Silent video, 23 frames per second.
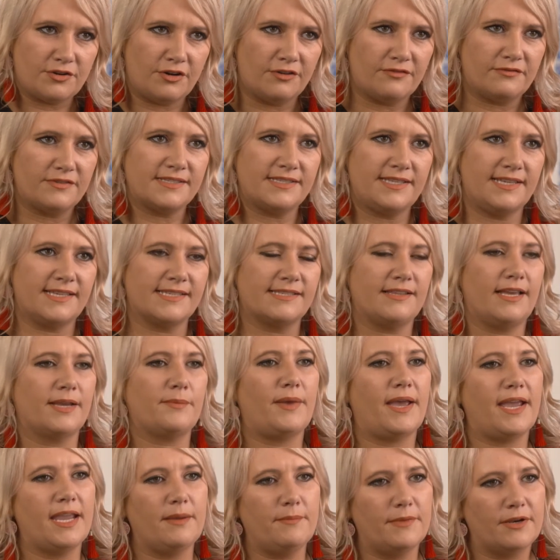offers things like
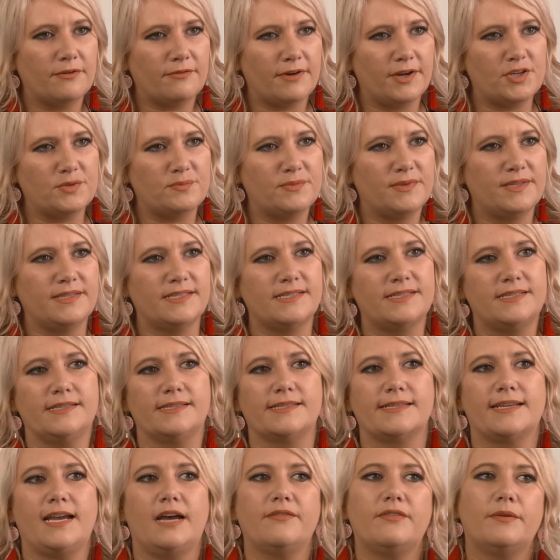payment arrangements,
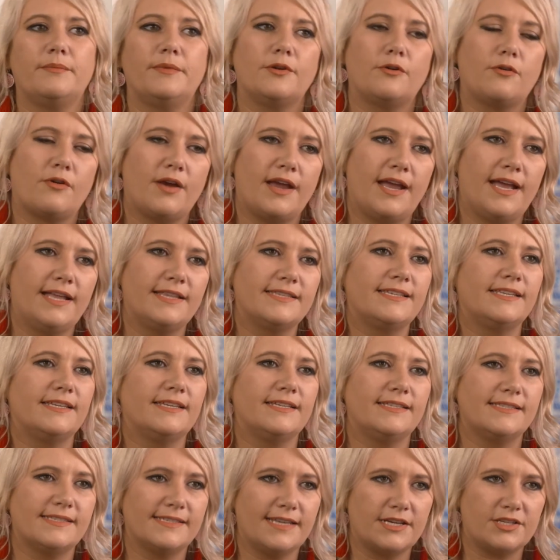there's government grants and
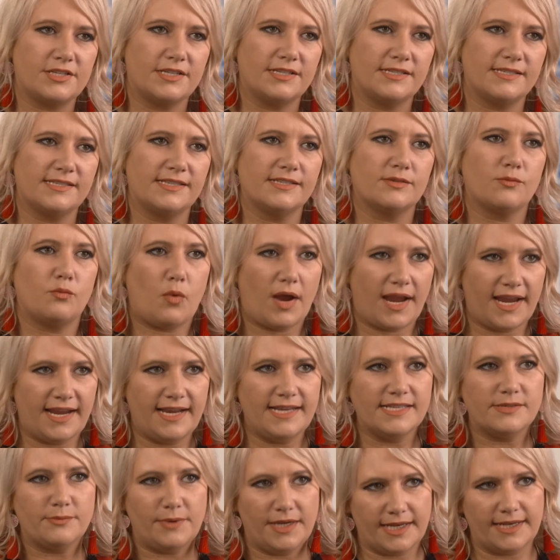concessions, there's
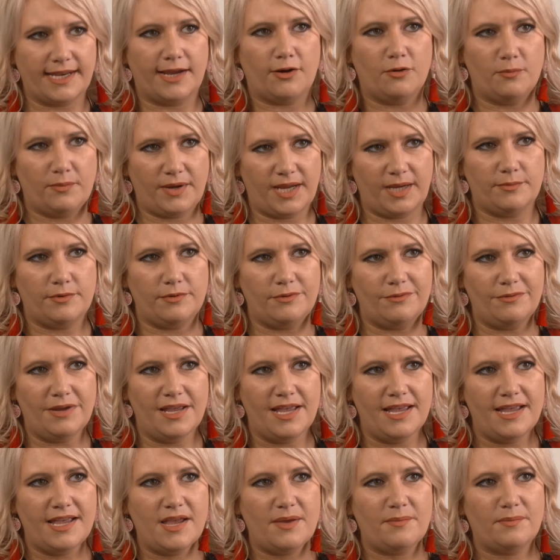ways we can help people,
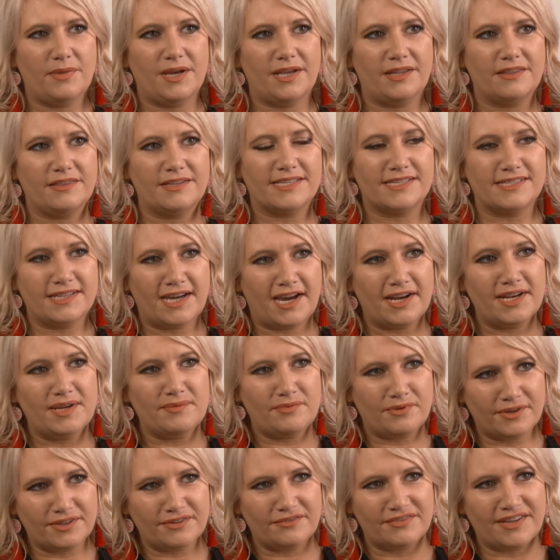but the starting
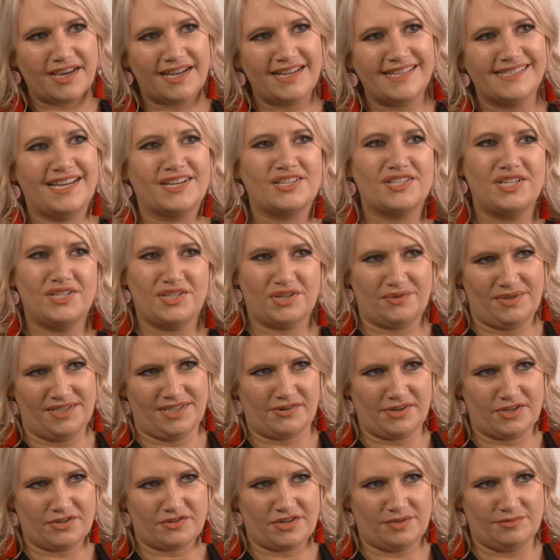point of that is actually knowing
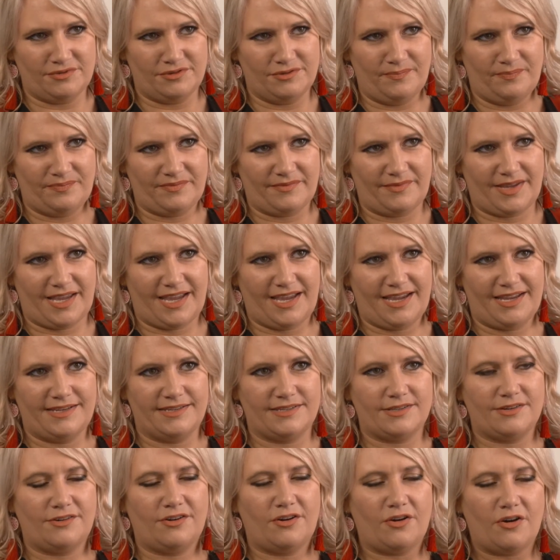they're in trouble.
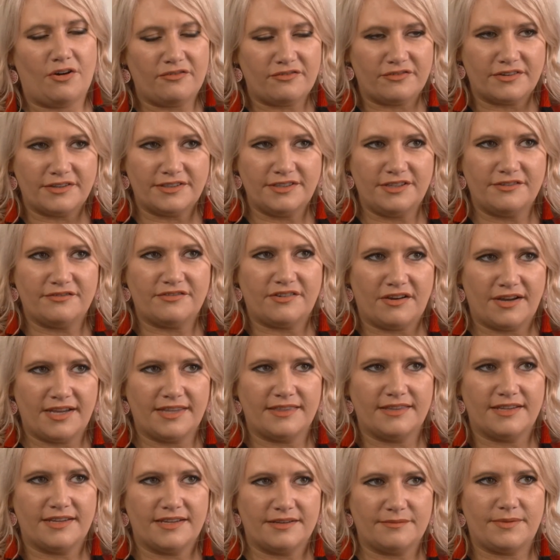And often you
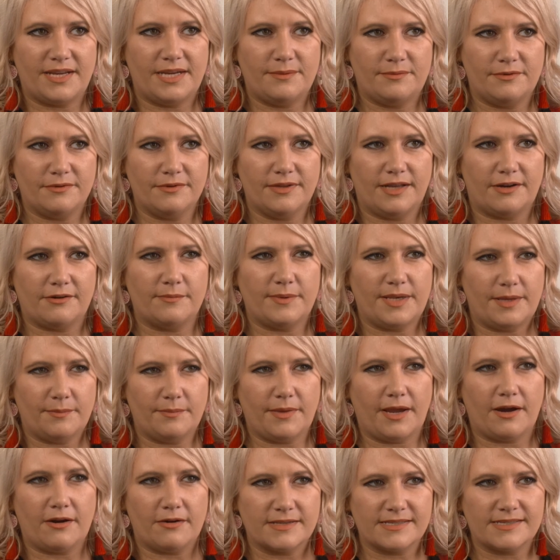find that people are a bit
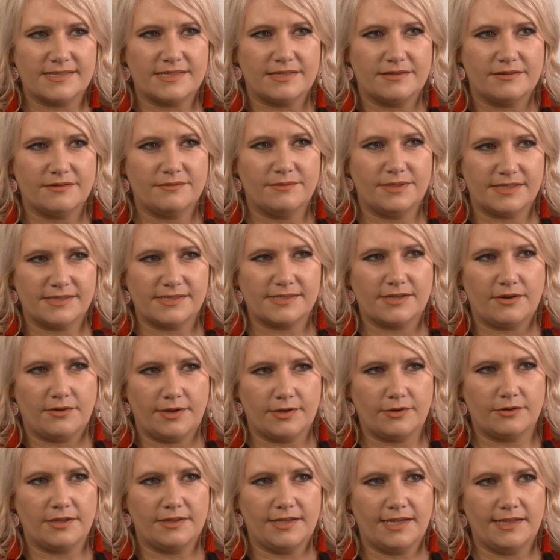embarrassed when this is going
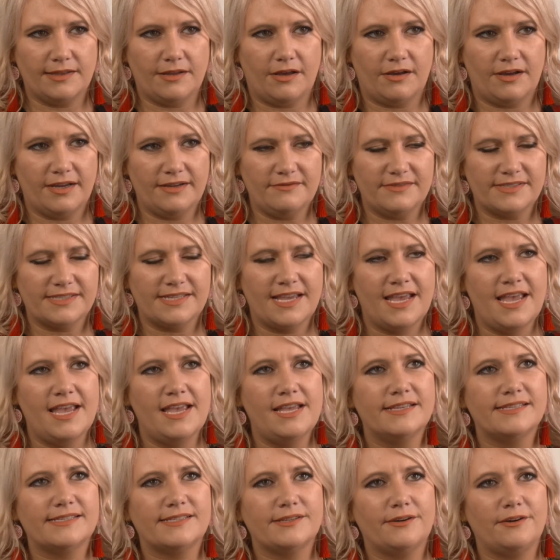on in their lives.
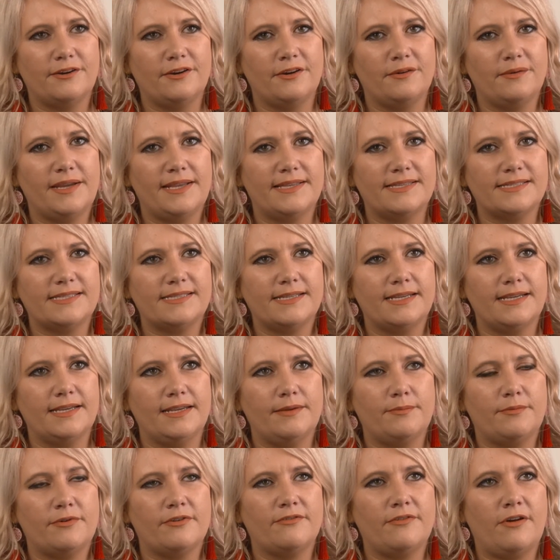So it's
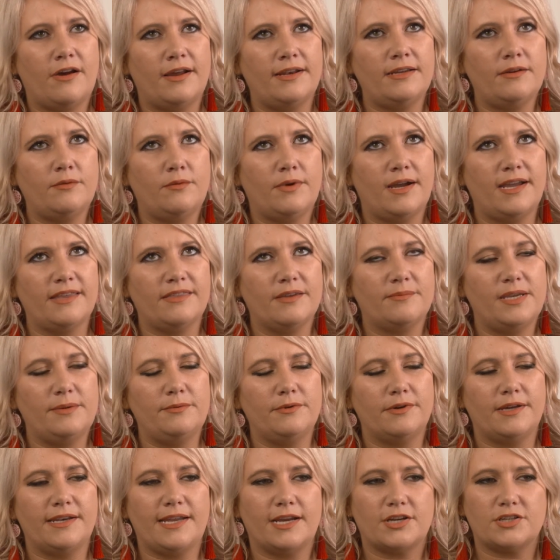providing a way that
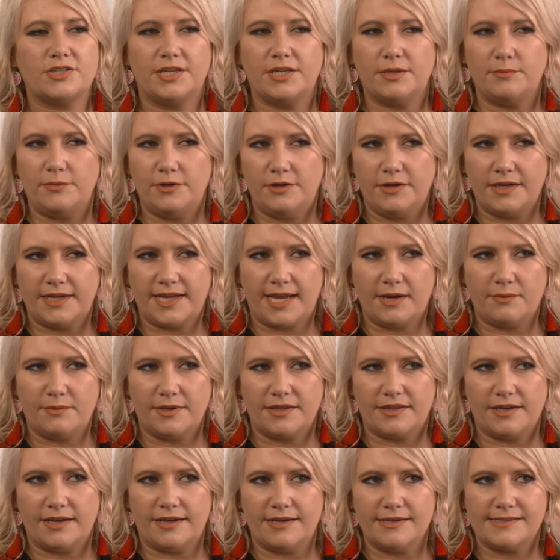people can actually communicate
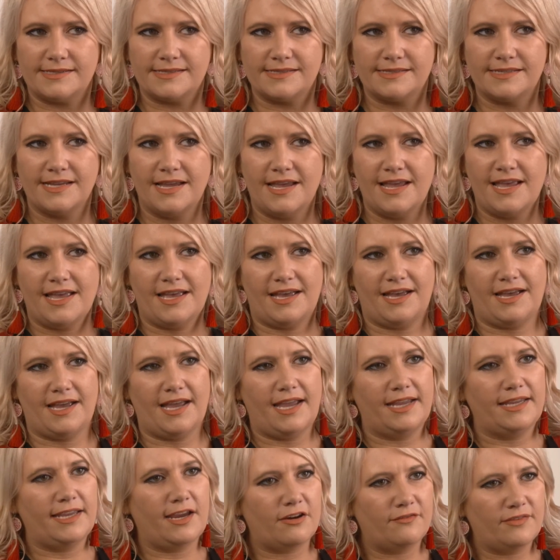with us.
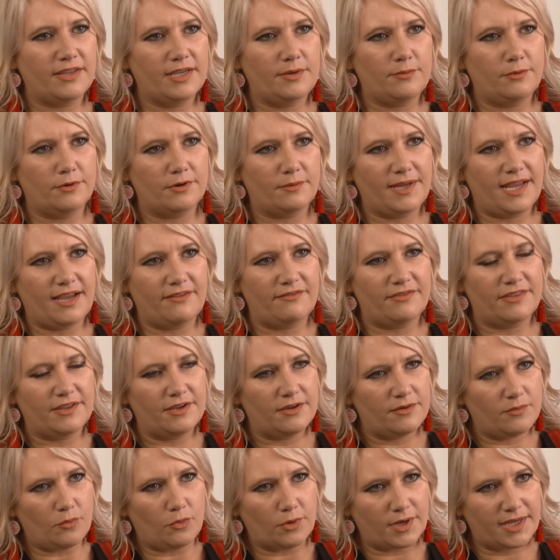At Yarra Valley Water, we have
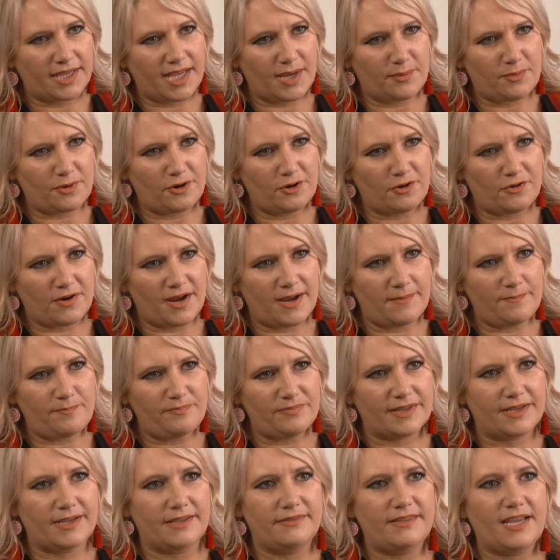the water care
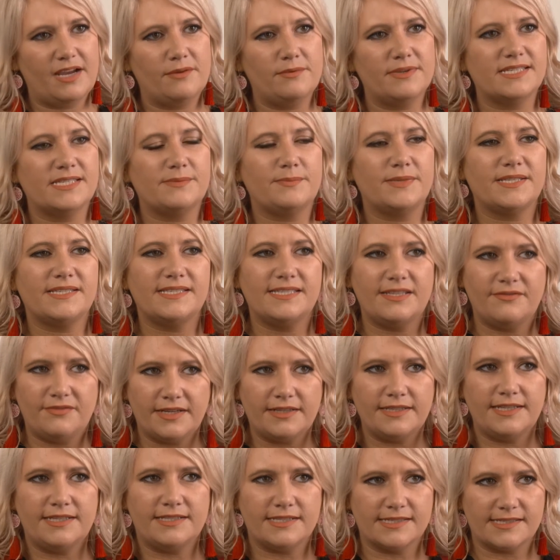program, and that was
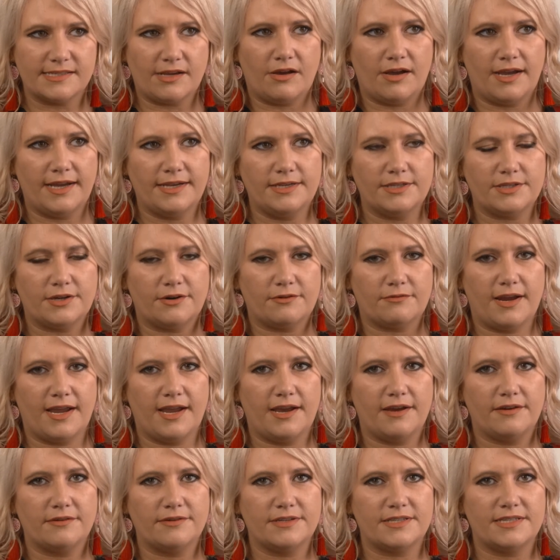specifically designed
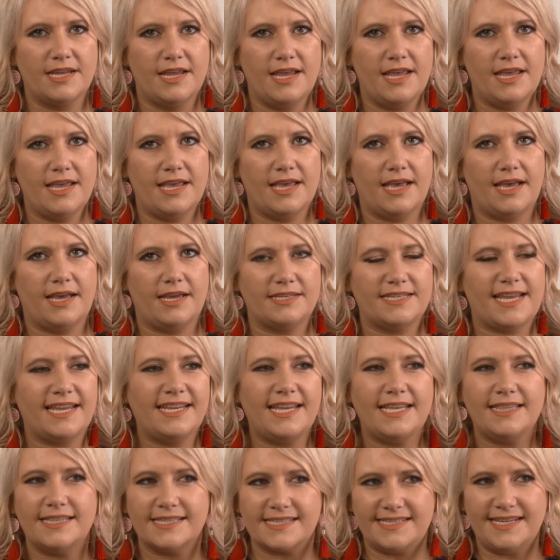around
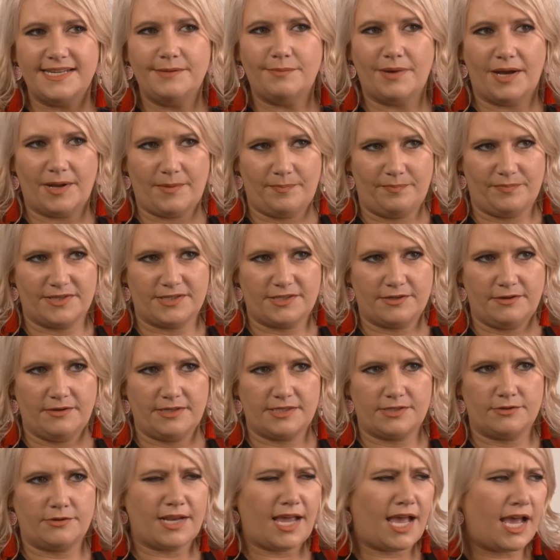taking the stigma. So
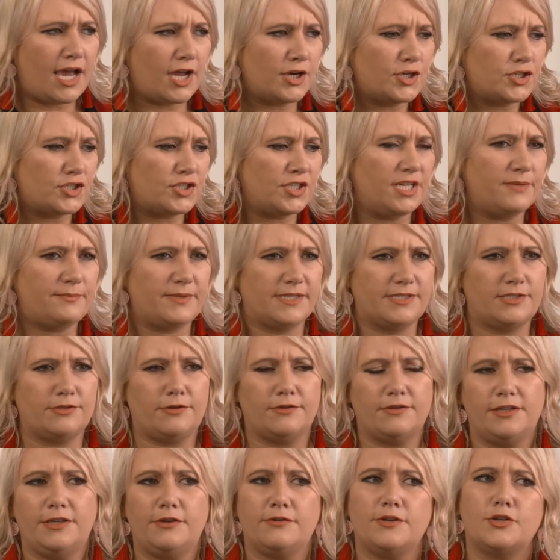it's not hardship, it's
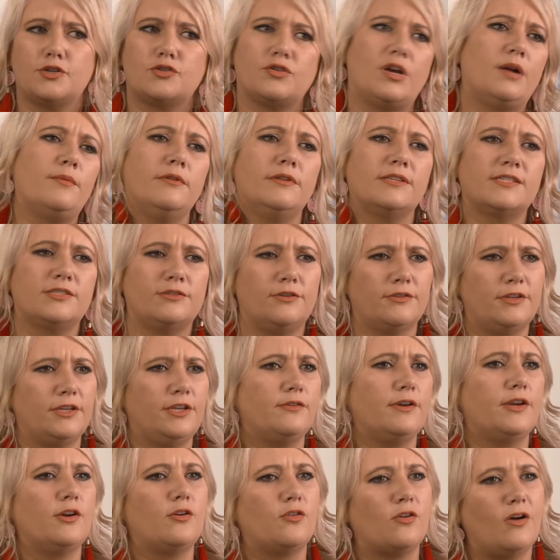not that you're in trouble, it's not that
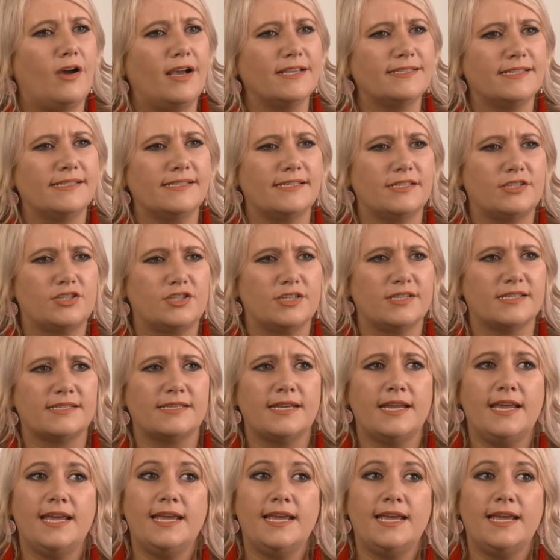you're in crisis, it's just